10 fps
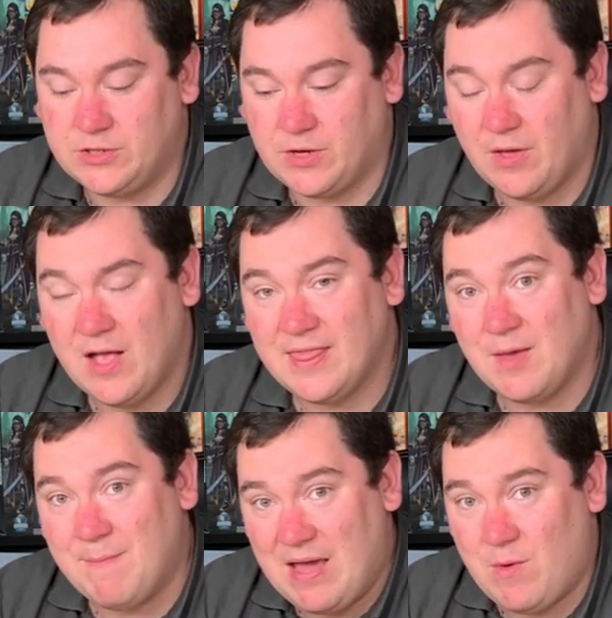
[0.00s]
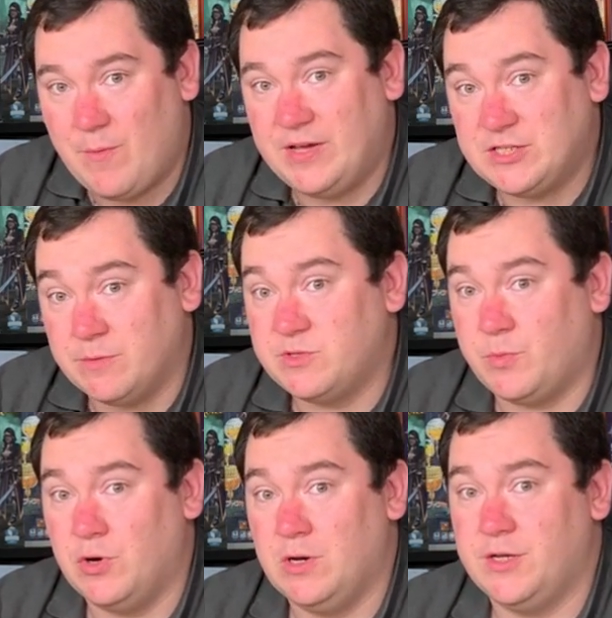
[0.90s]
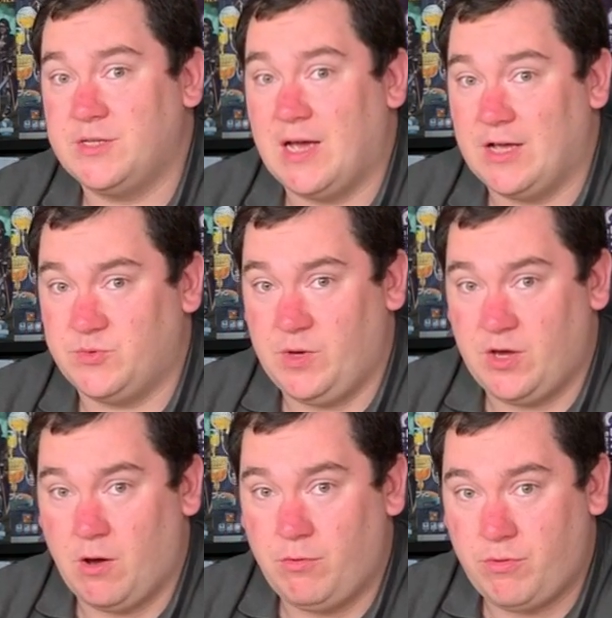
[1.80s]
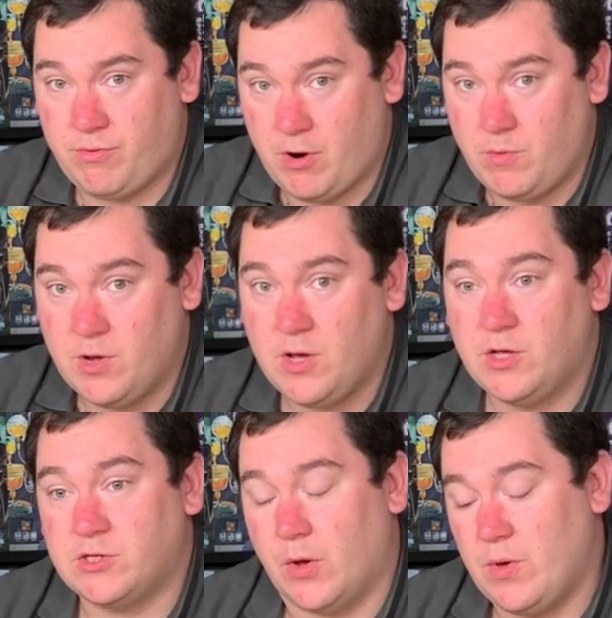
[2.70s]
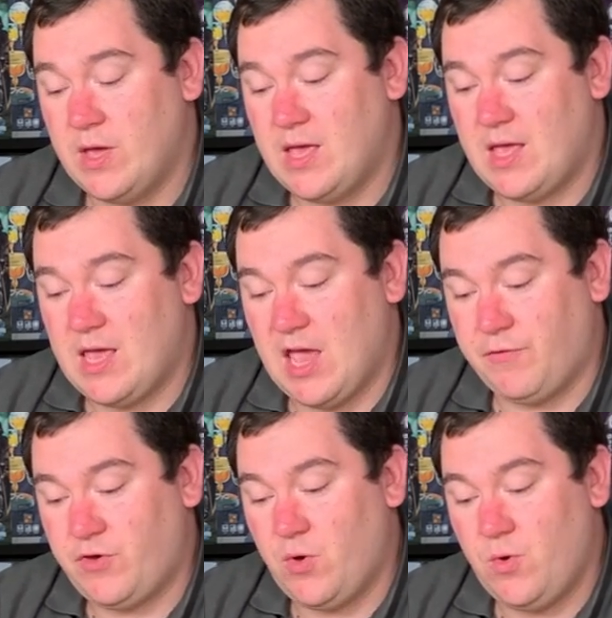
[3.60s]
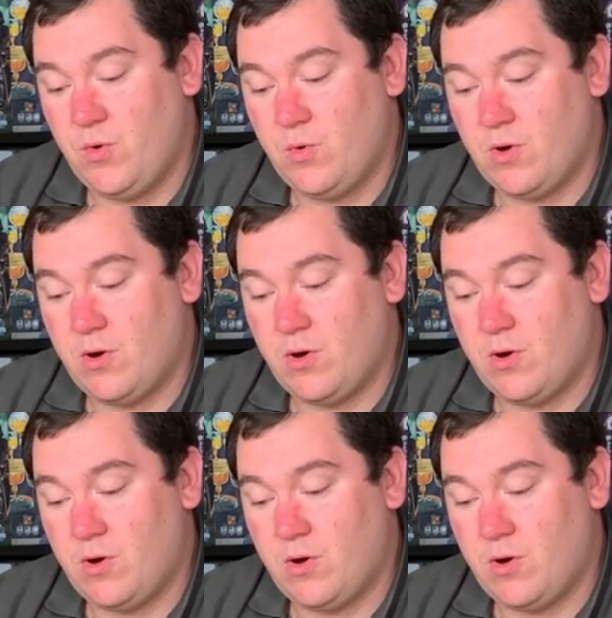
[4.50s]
So there may well be some spoilers as we go through. So if you